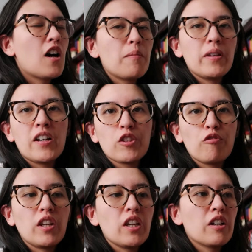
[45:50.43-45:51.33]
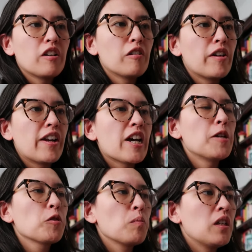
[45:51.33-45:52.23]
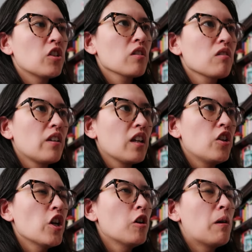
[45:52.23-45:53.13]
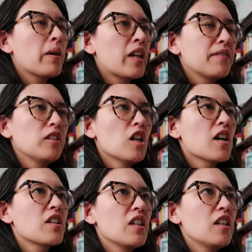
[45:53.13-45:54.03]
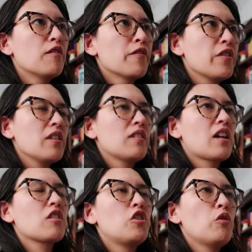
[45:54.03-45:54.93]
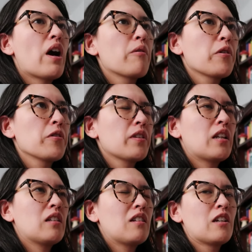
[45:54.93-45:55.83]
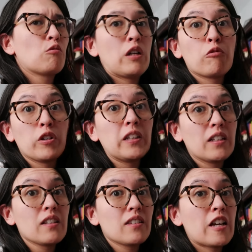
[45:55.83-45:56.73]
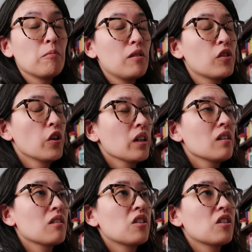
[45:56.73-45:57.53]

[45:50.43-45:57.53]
ambiance video, and it helps me just like know I'm kind of locked in for these next 2 hours, and it really does help me focus.